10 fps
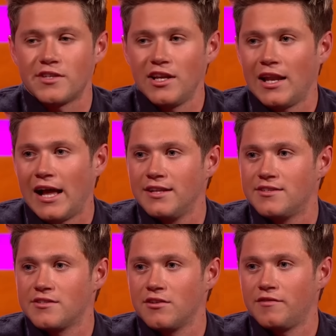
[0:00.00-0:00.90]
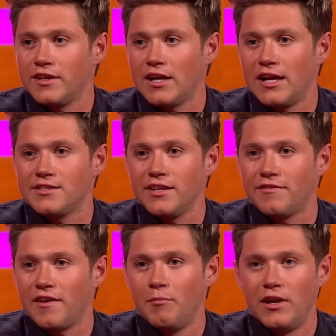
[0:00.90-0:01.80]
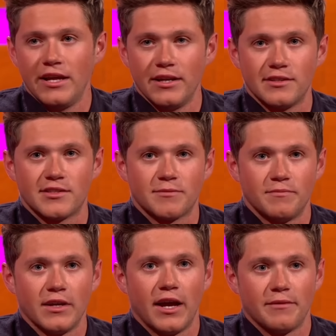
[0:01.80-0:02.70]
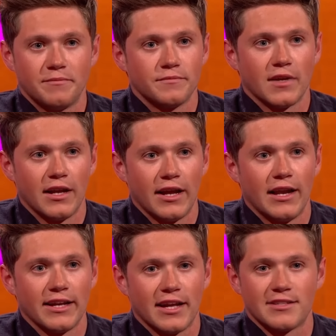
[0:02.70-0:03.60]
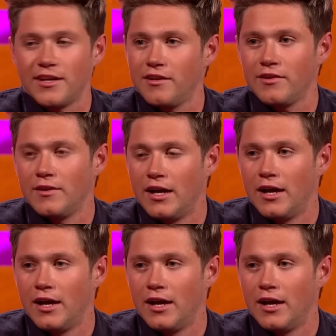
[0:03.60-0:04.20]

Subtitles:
see the lads and stuff like that and see the family. And it's, yeah, I like that side of it.